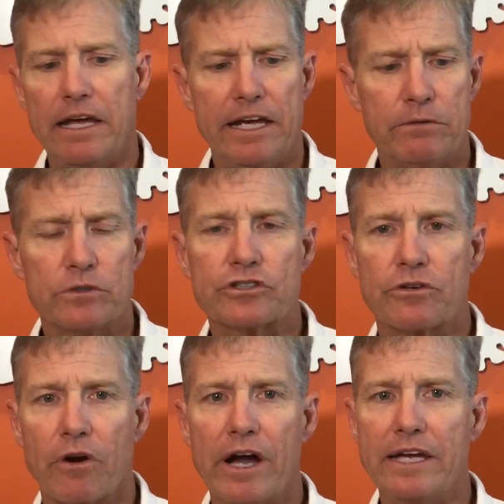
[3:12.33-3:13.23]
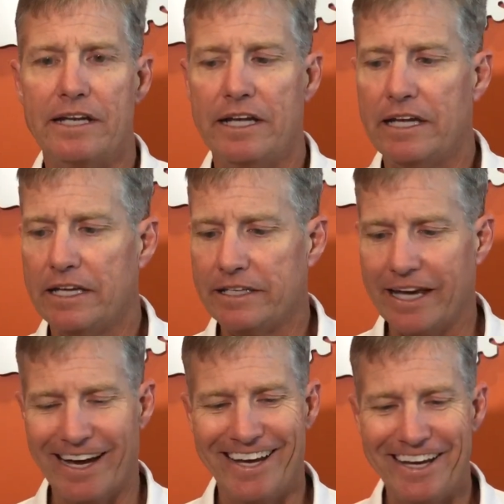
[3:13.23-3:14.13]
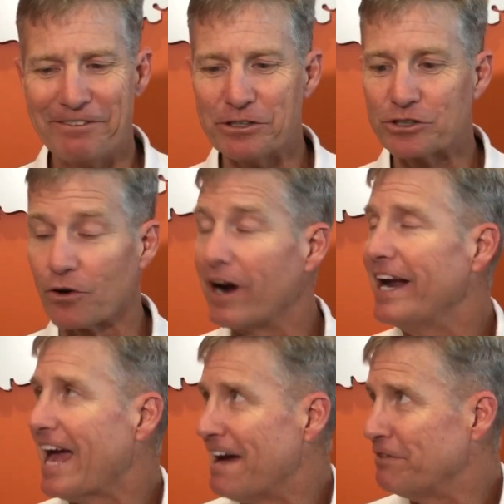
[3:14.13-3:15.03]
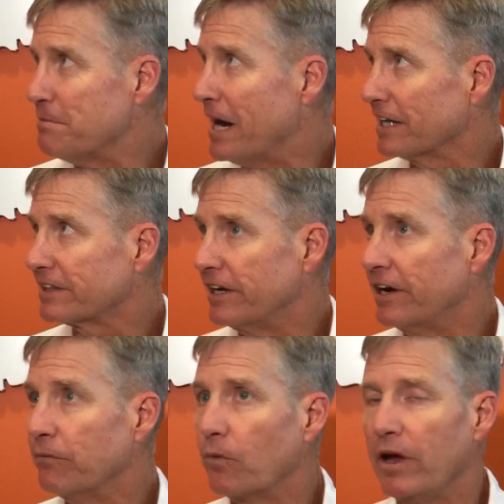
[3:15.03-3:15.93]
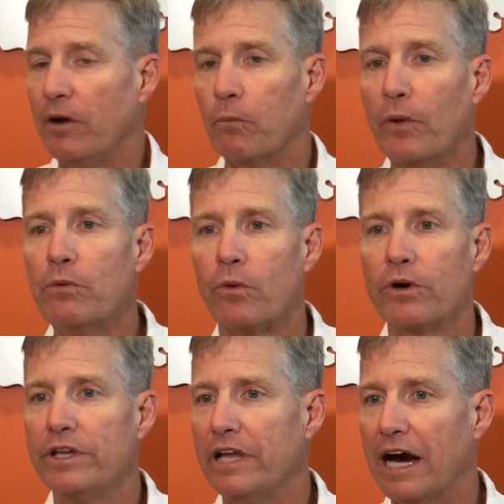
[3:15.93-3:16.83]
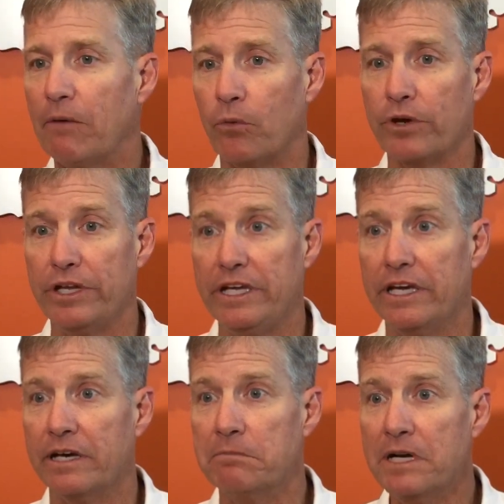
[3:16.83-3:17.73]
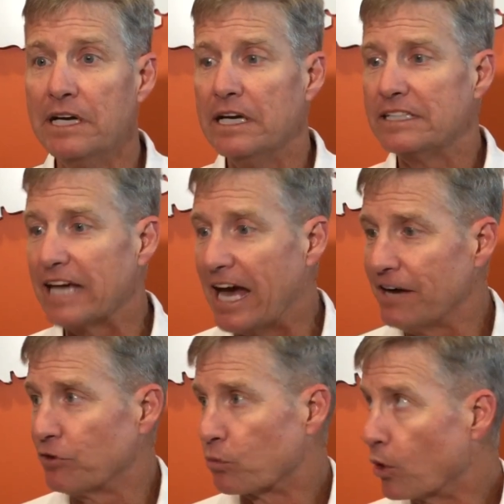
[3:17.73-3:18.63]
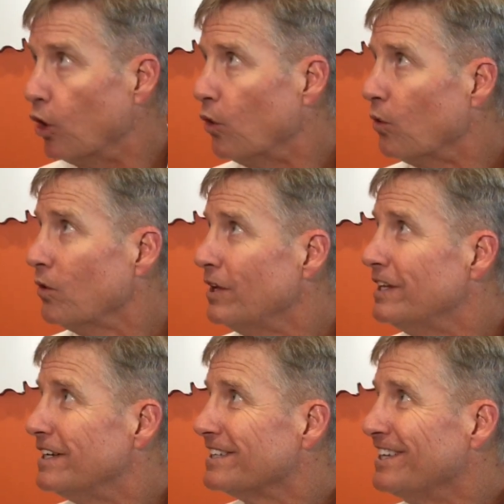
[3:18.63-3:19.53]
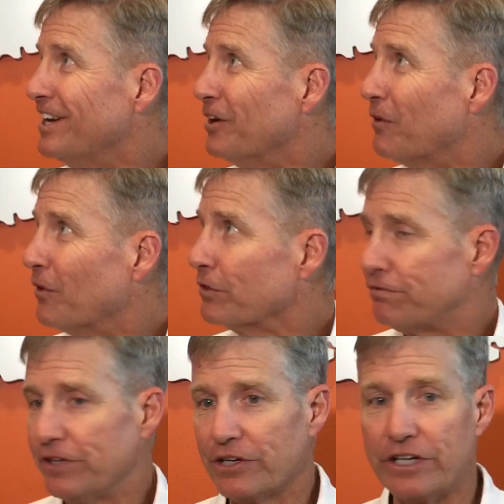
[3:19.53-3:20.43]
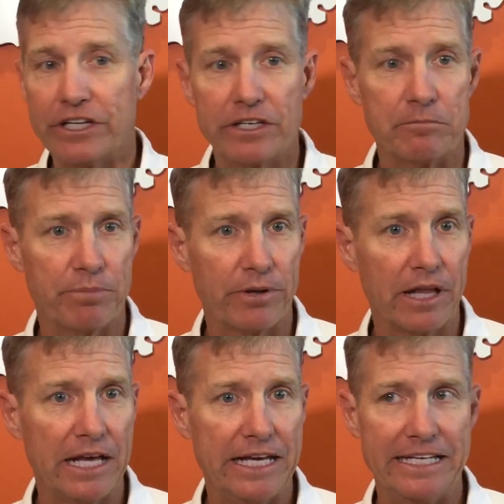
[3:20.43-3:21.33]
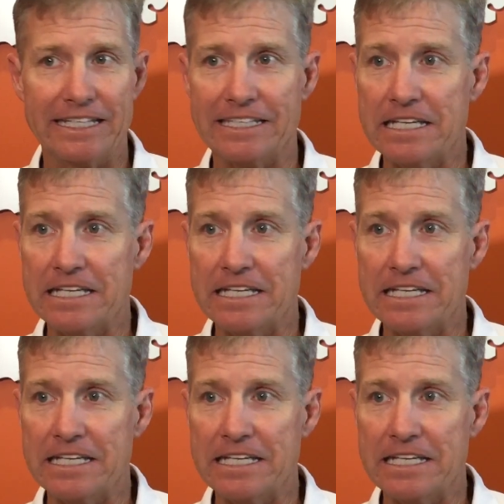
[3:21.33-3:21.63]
It was great. Yeah, it was great having him out there. And I wanted him to have a role, you know, on the field. He couldn't play,